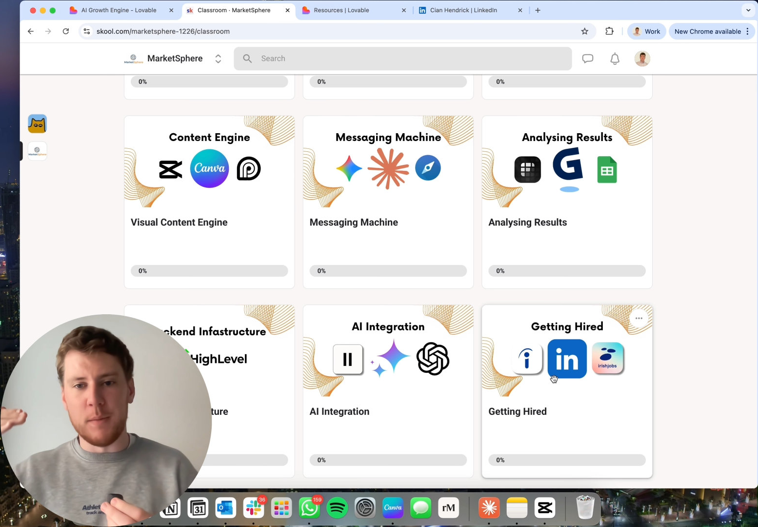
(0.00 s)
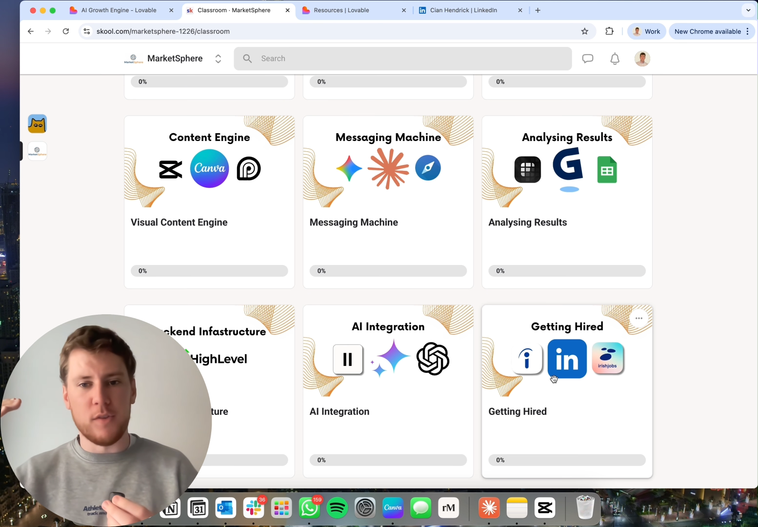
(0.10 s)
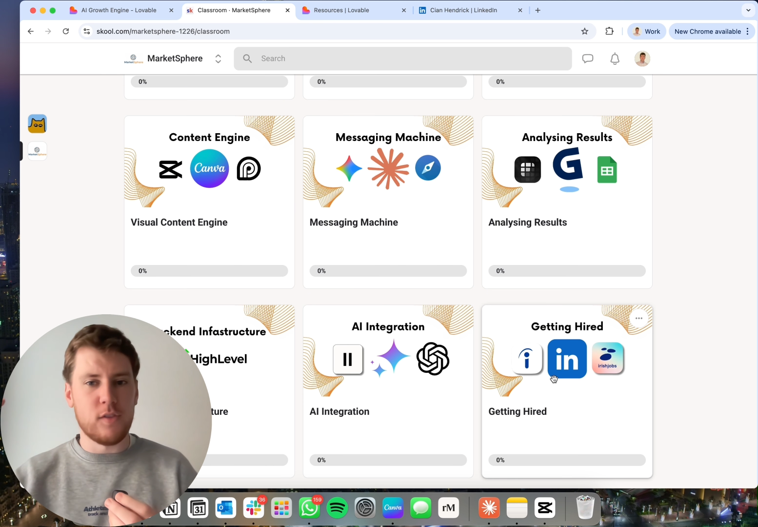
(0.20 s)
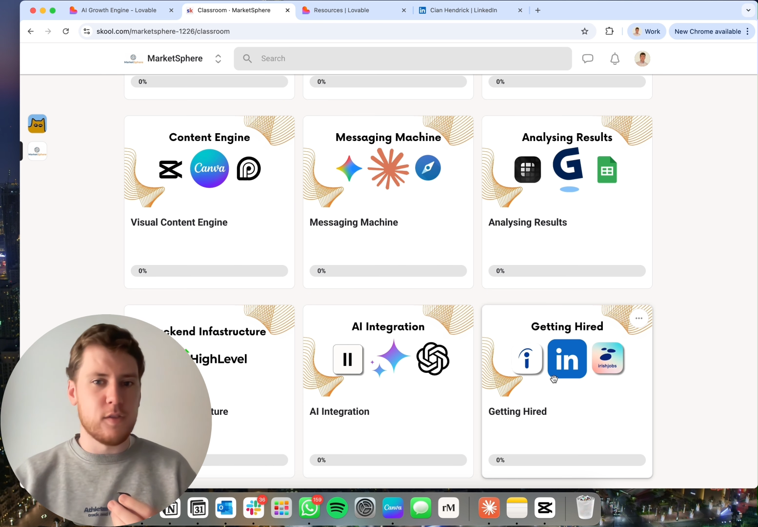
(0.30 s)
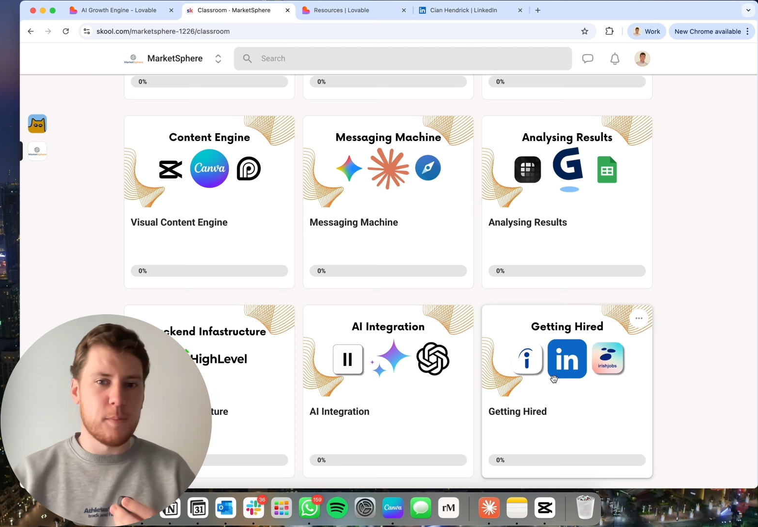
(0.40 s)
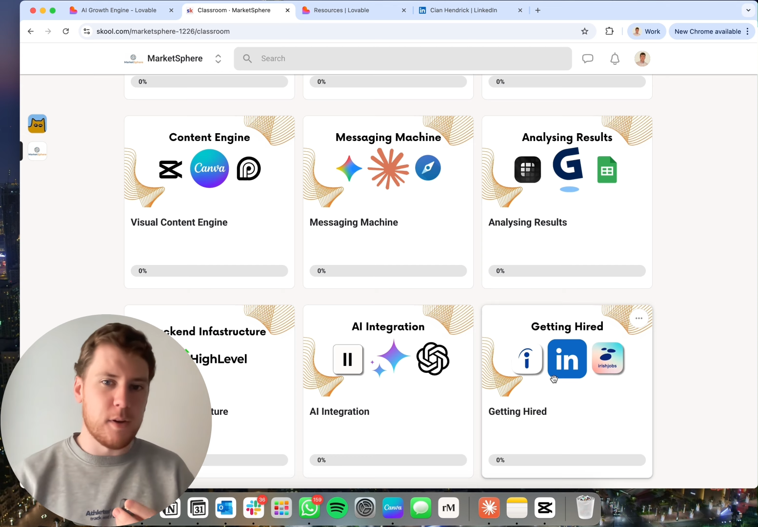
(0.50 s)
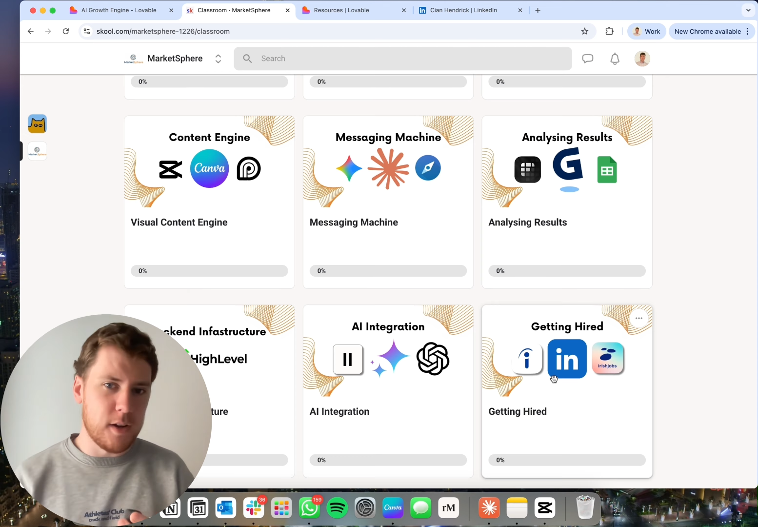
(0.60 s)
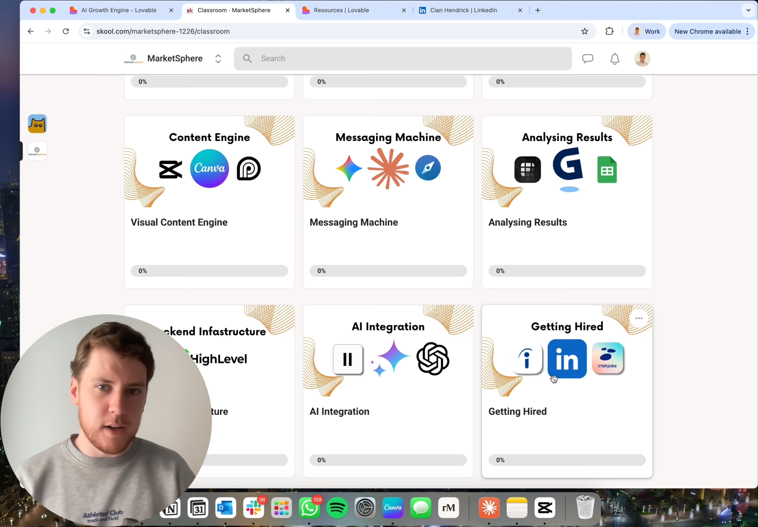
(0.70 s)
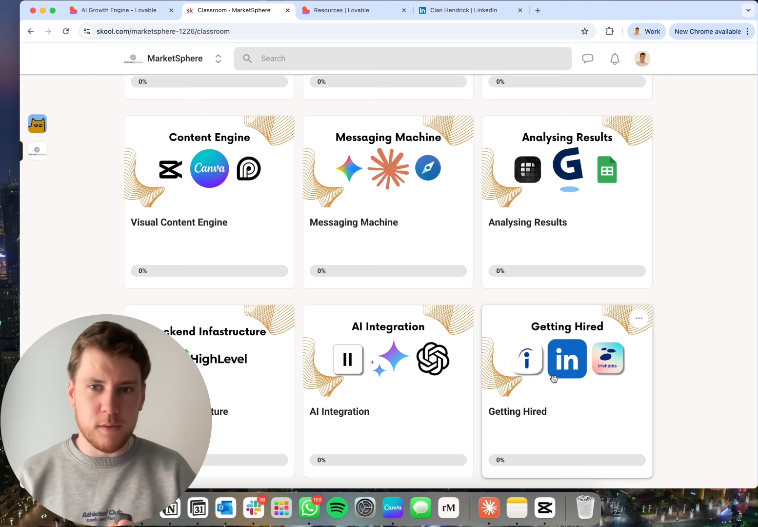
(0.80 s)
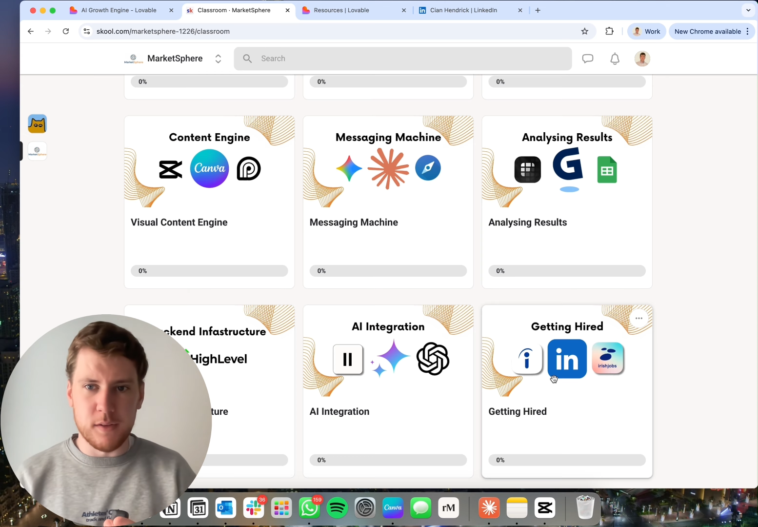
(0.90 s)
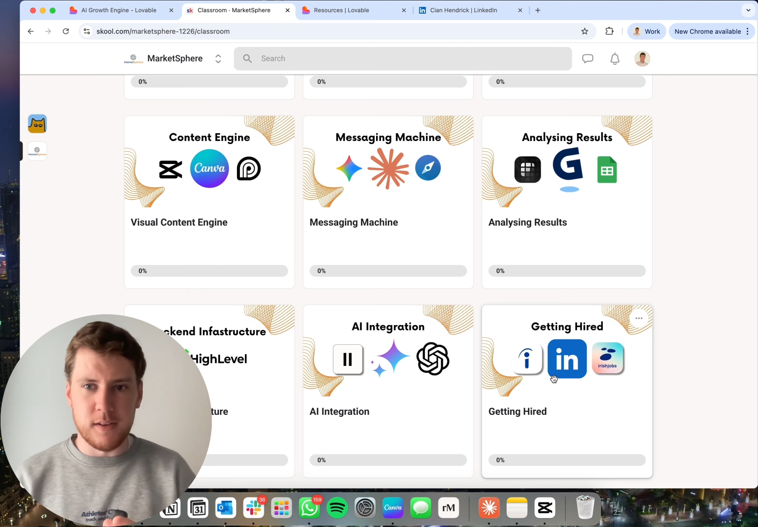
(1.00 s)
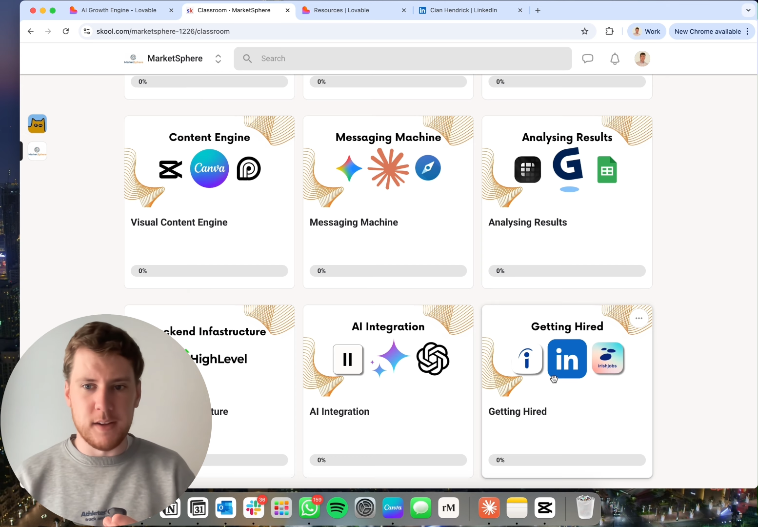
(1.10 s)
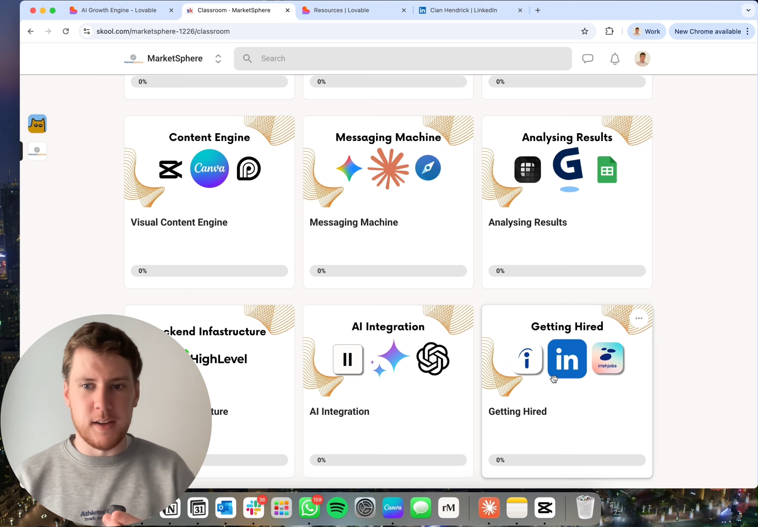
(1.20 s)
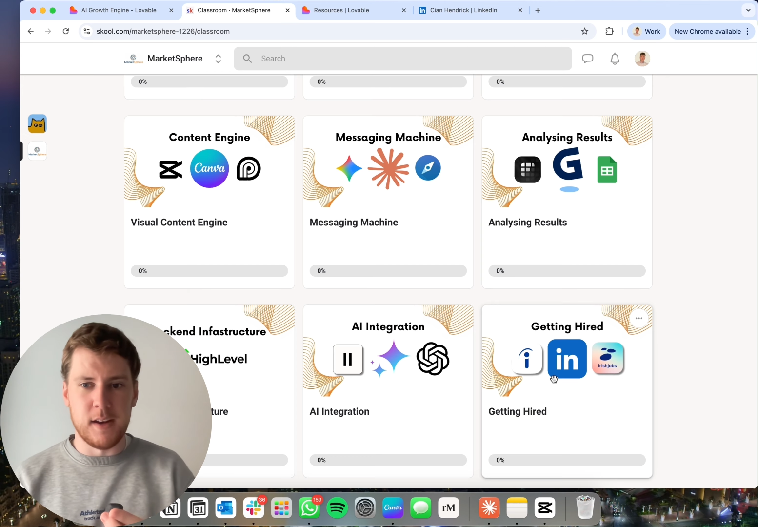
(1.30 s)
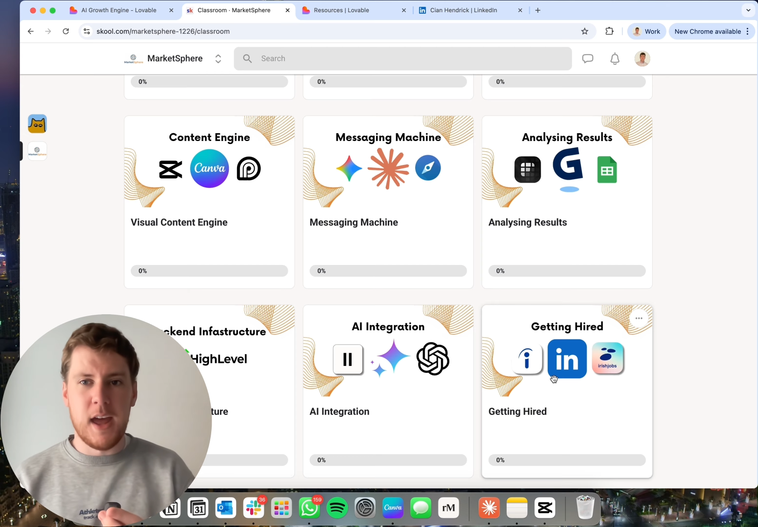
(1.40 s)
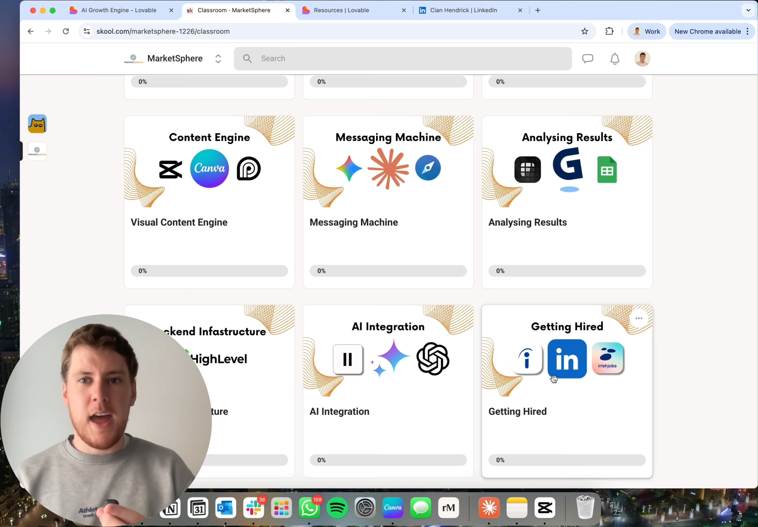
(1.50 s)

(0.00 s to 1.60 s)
what's your applying routine,